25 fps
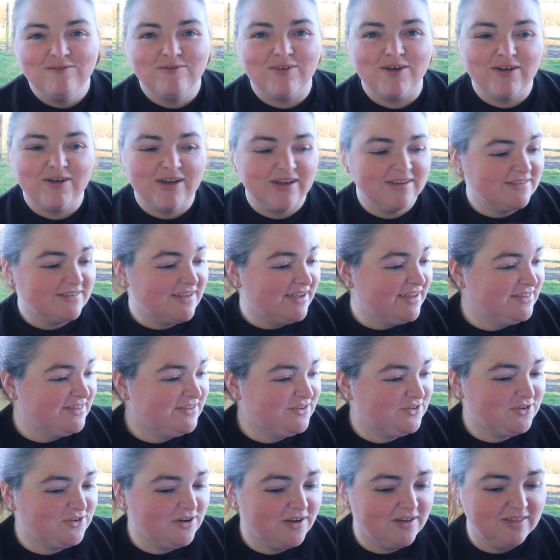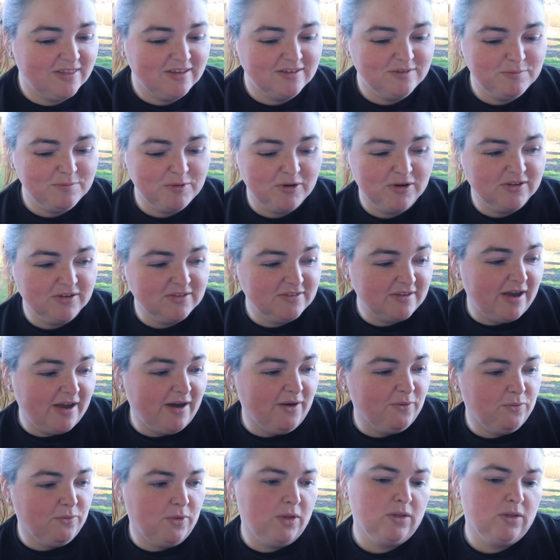Very excited to try these products out.